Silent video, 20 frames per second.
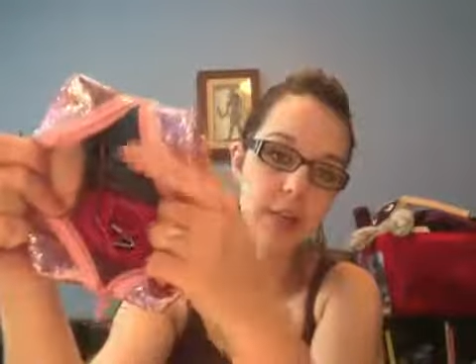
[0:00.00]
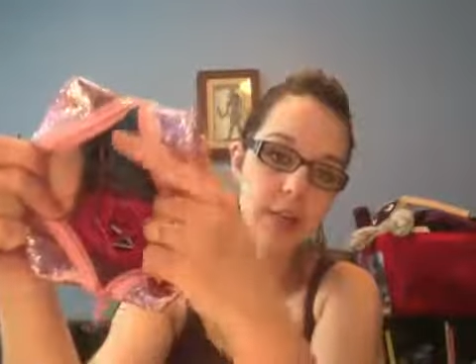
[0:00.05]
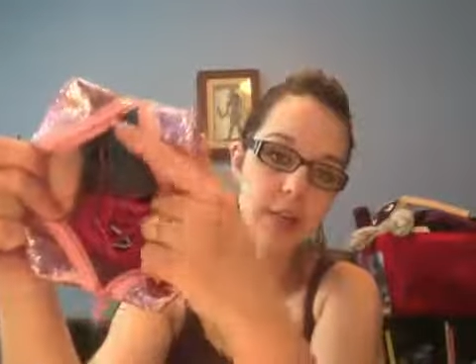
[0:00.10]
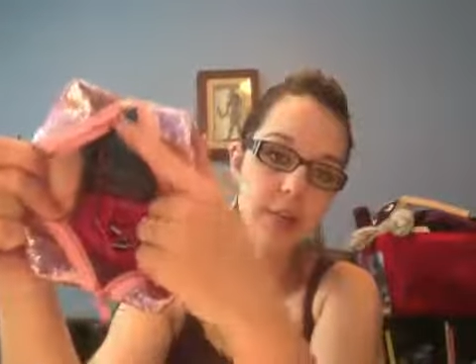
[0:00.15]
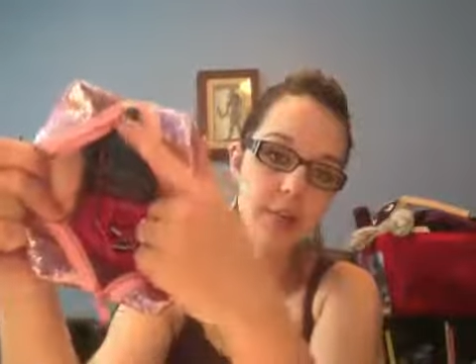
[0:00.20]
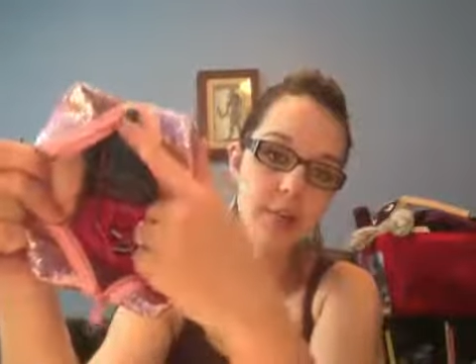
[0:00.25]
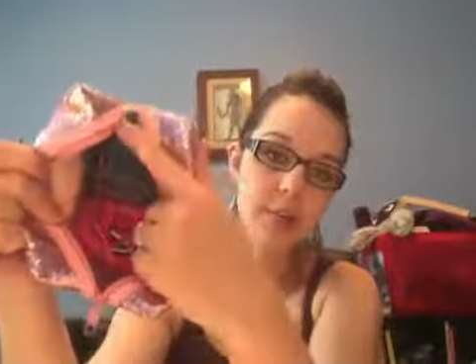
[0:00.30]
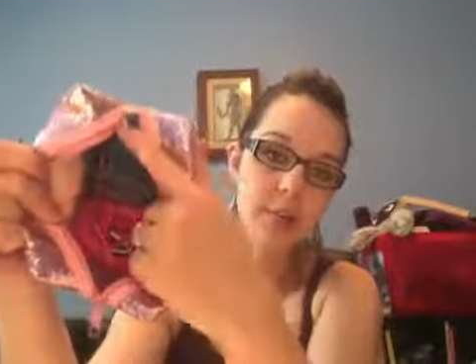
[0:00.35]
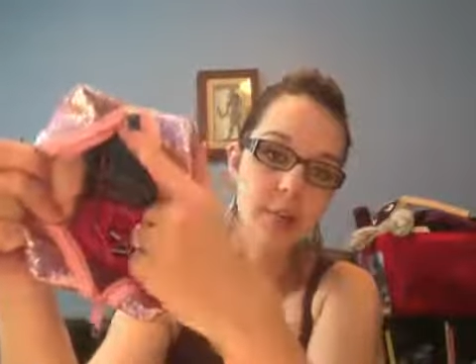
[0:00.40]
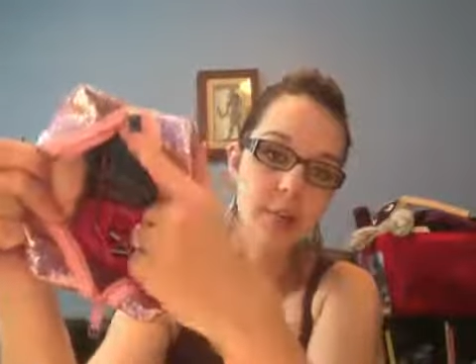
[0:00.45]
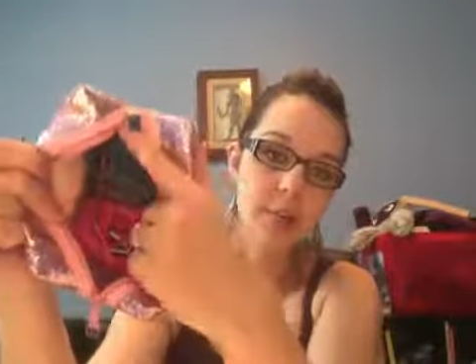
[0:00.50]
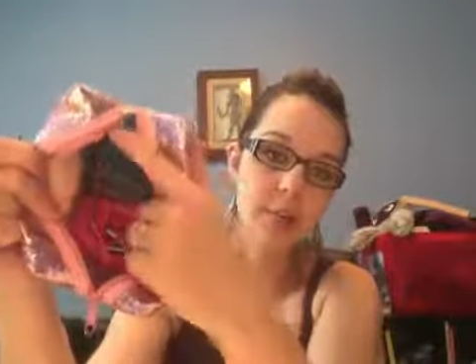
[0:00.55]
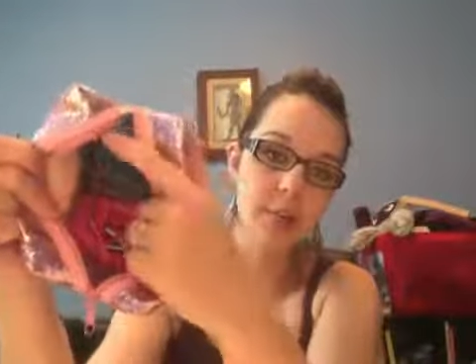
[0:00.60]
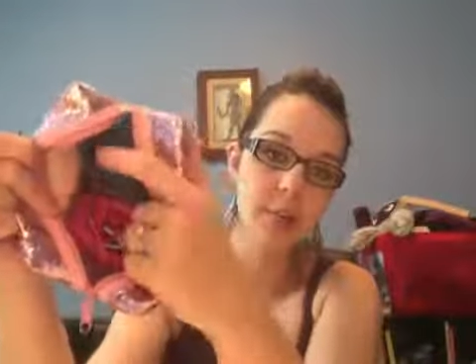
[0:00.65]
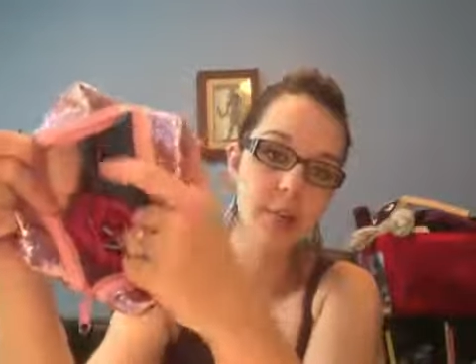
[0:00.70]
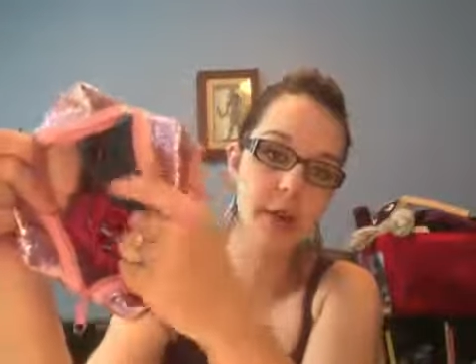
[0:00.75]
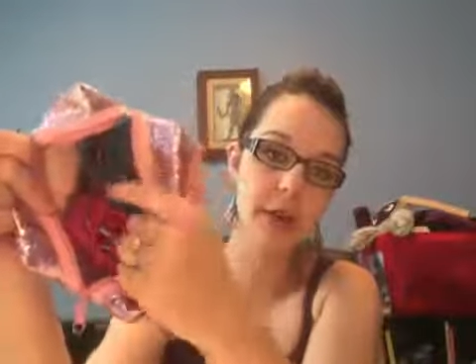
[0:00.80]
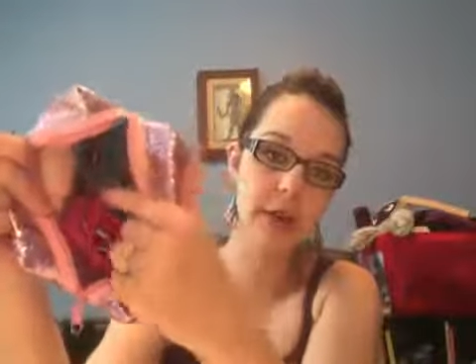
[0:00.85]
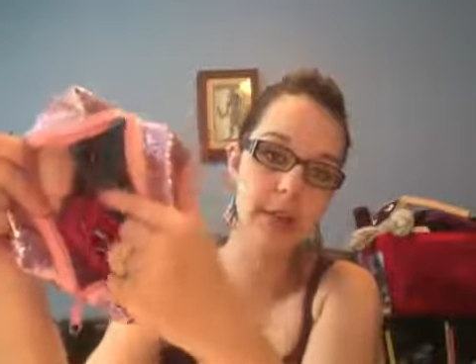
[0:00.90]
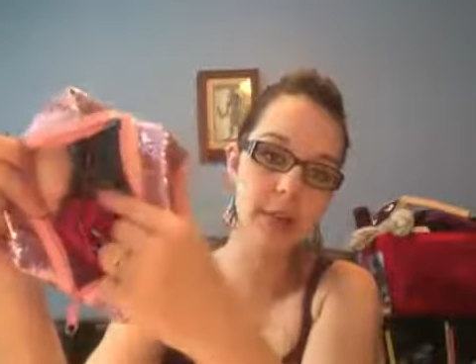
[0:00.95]
I got some
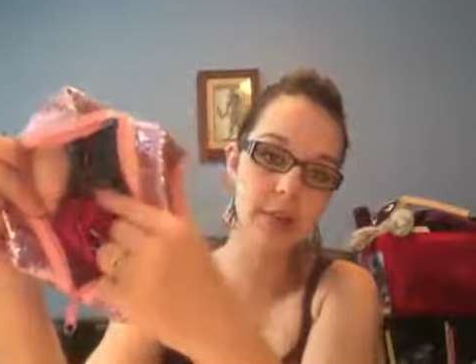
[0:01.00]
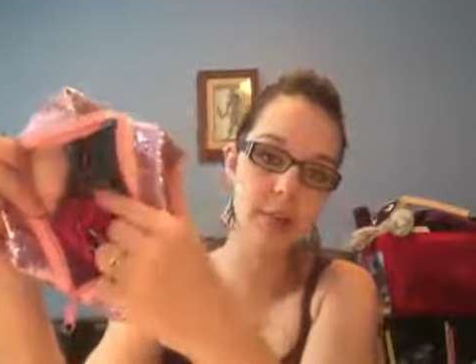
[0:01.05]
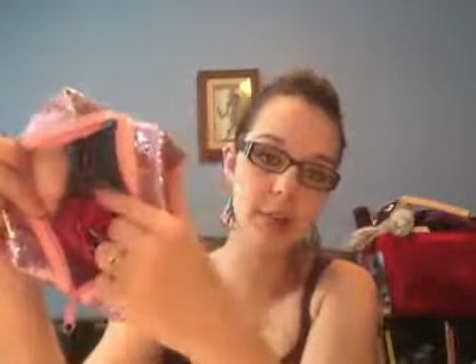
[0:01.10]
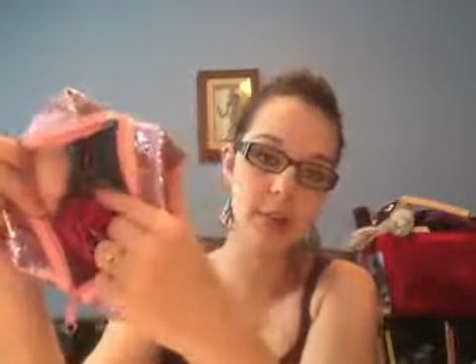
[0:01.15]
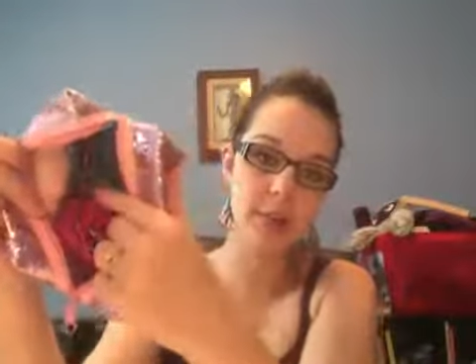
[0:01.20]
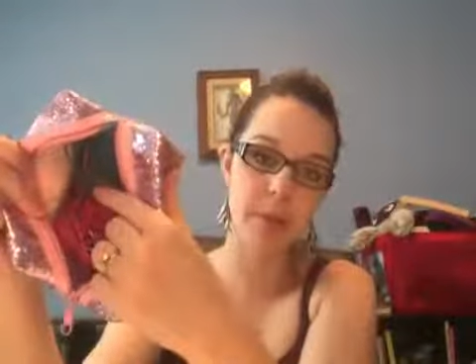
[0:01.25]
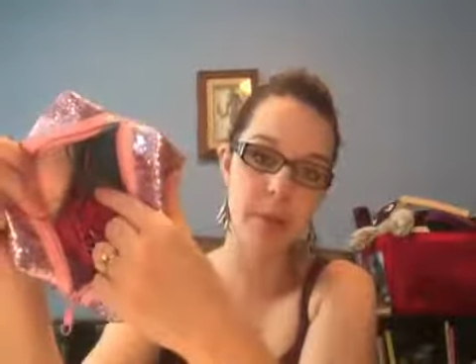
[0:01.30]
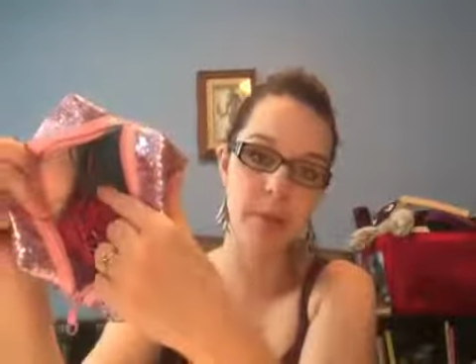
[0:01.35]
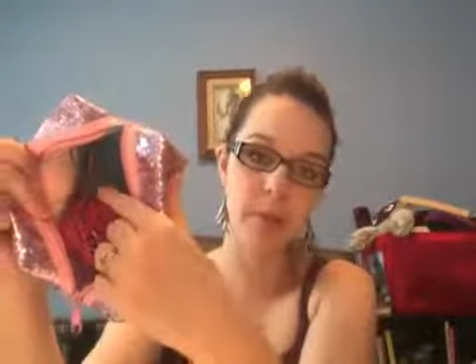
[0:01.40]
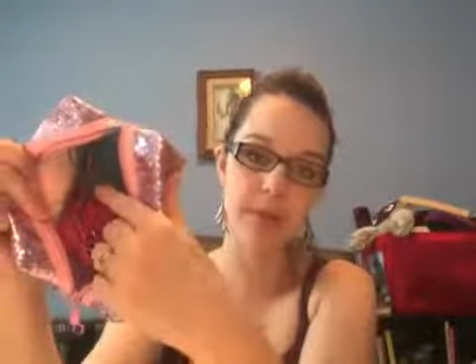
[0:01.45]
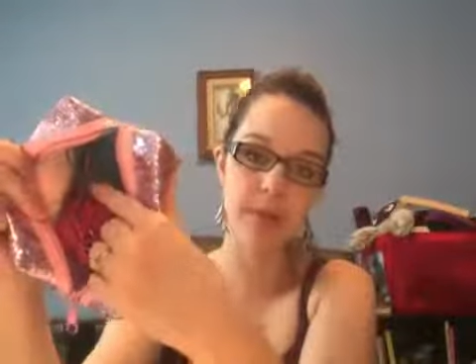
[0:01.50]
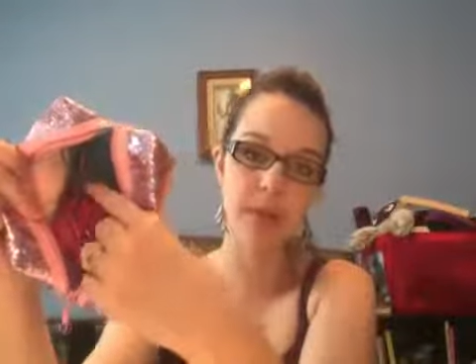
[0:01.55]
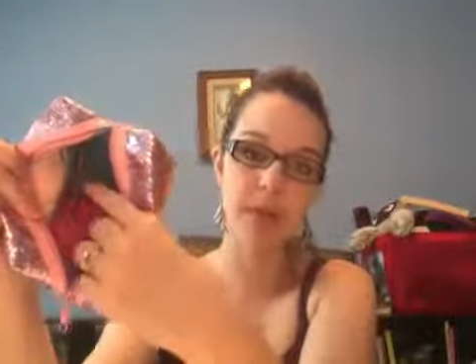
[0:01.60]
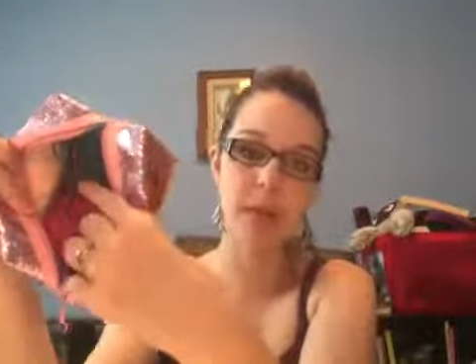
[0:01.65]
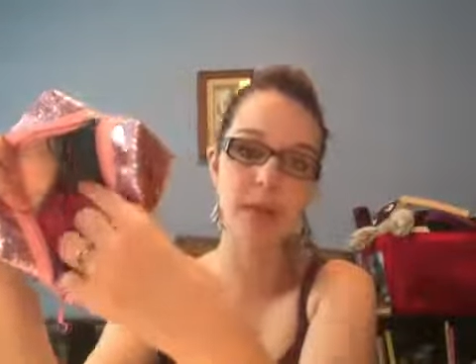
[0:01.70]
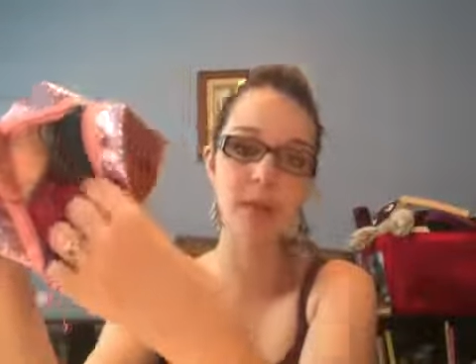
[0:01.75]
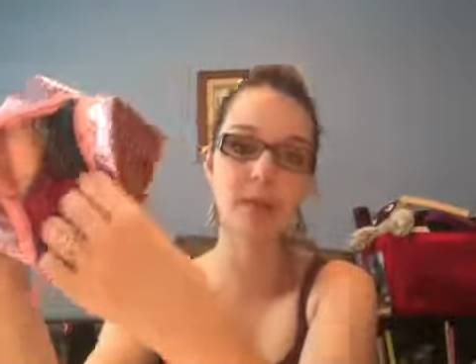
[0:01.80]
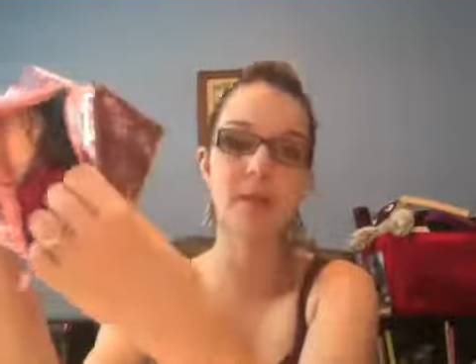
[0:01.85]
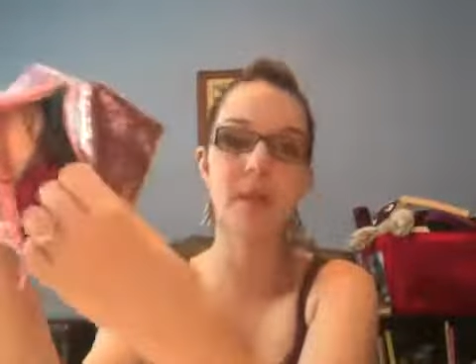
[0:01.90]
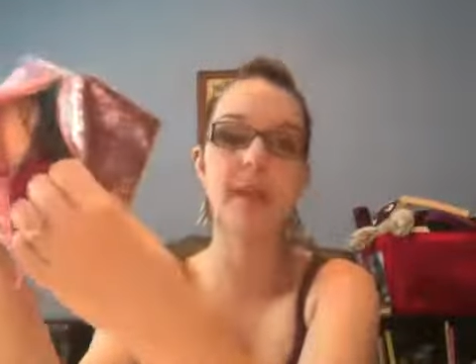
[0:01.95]
blue and the ones my mom's
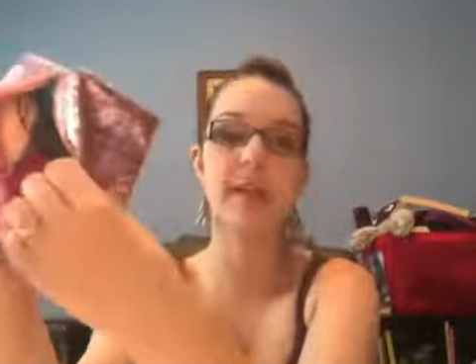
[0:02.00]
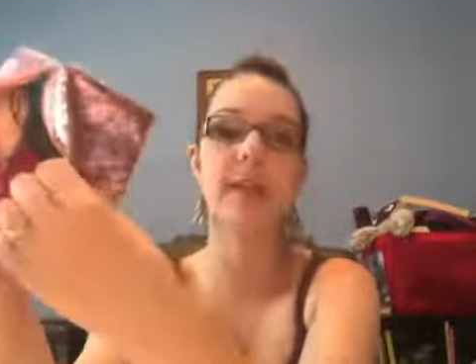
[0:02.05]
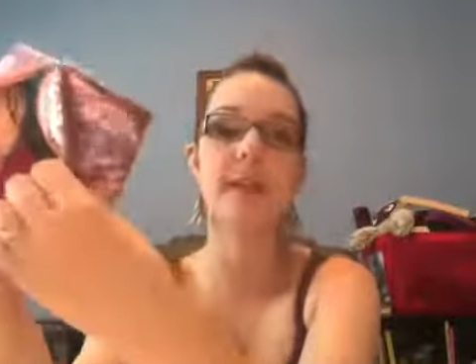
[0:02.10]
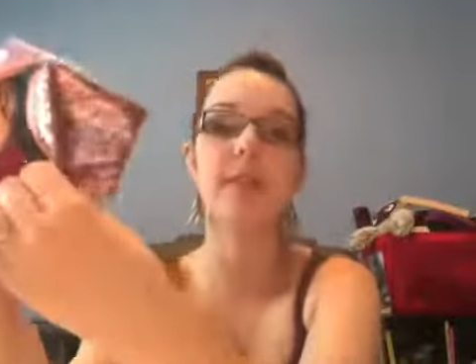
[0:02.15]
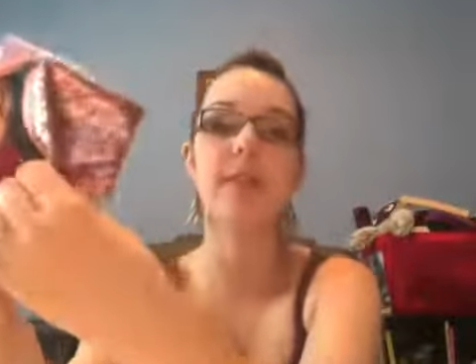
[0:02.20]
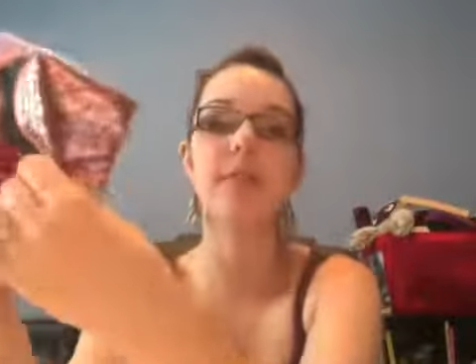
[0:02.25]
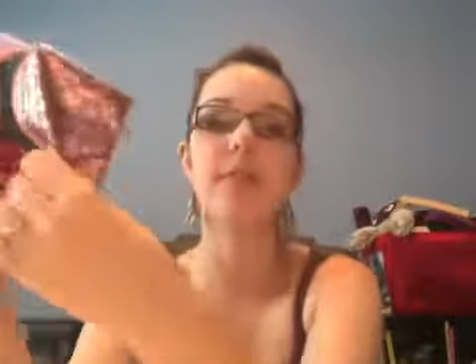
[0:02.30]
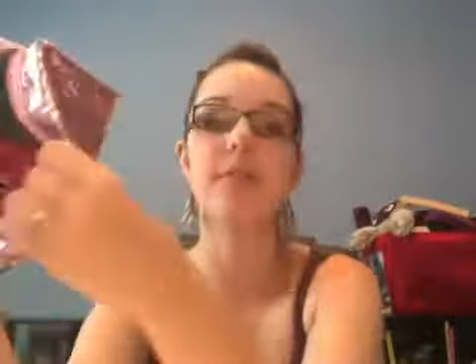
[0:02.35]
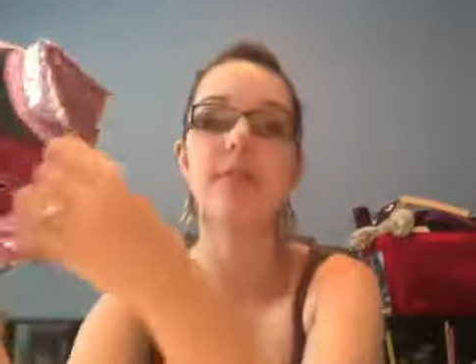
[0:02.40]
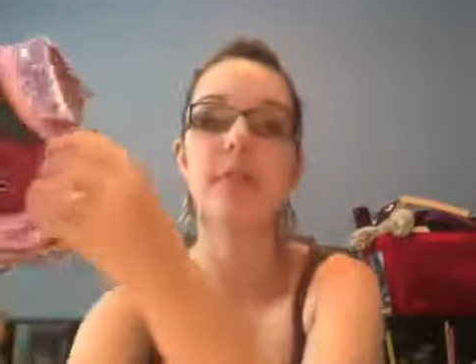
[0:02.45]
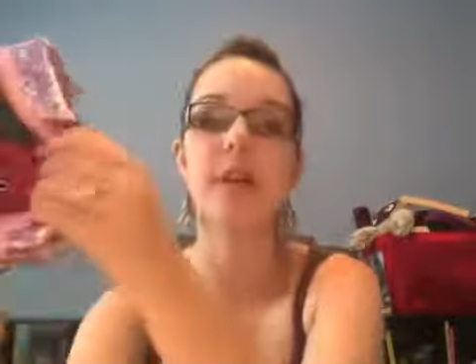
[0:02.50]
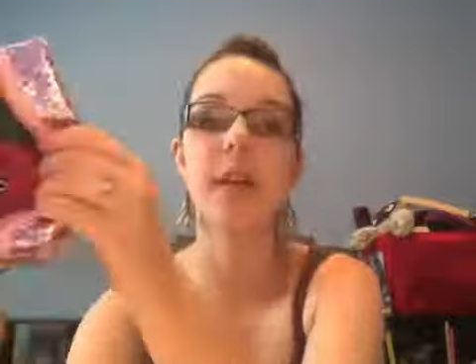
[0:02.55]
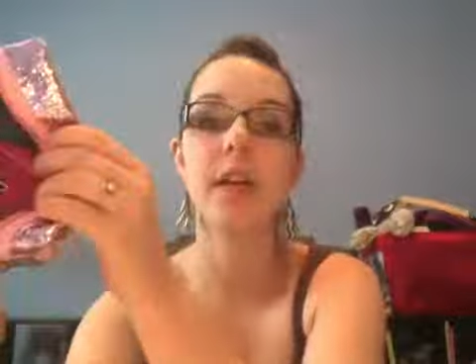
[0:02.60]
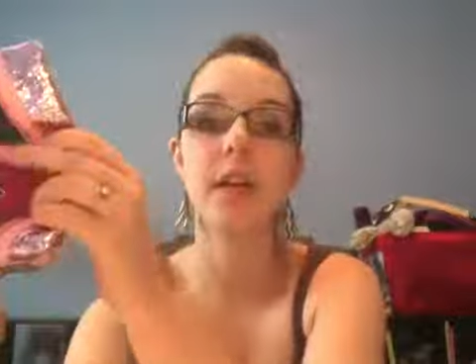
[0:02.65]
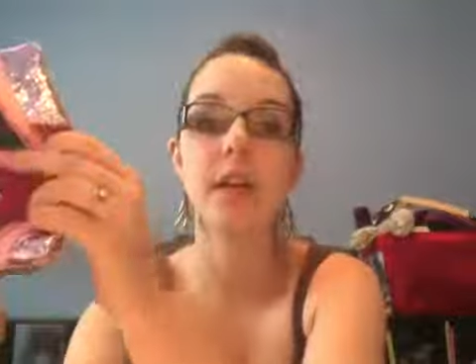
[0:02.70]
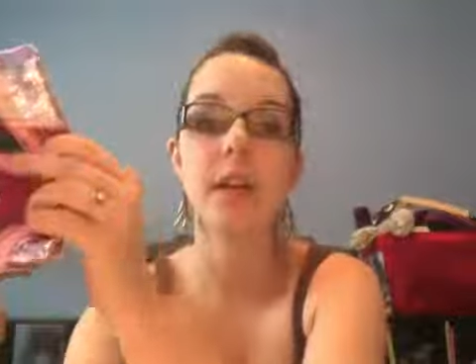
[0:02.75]
socks are made out of.